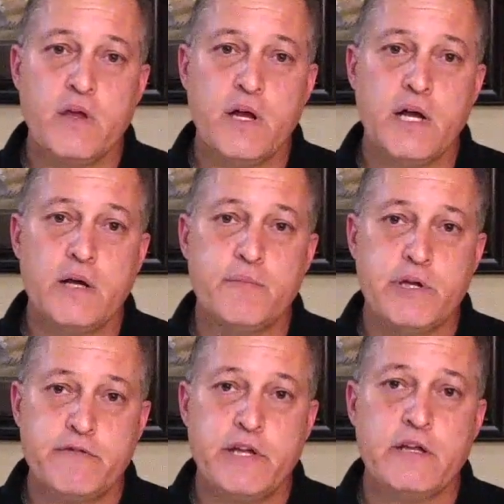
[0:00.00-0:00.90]
Um,
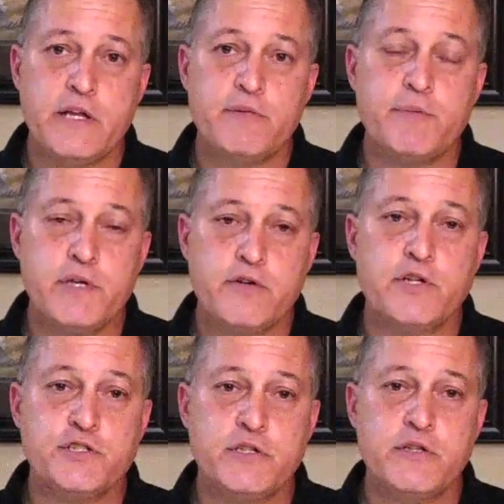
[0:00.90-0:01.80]
if they claim to be a
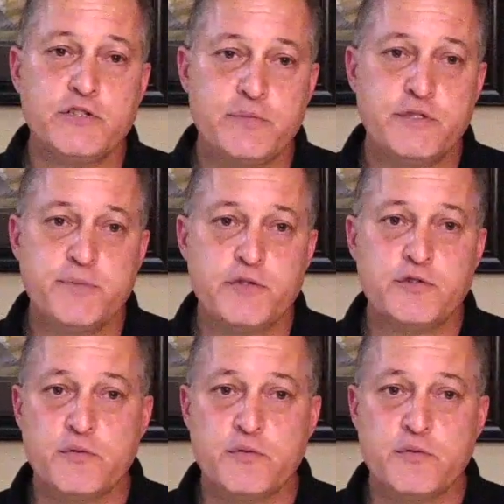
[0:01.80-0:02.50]
Christian, there should be spiritual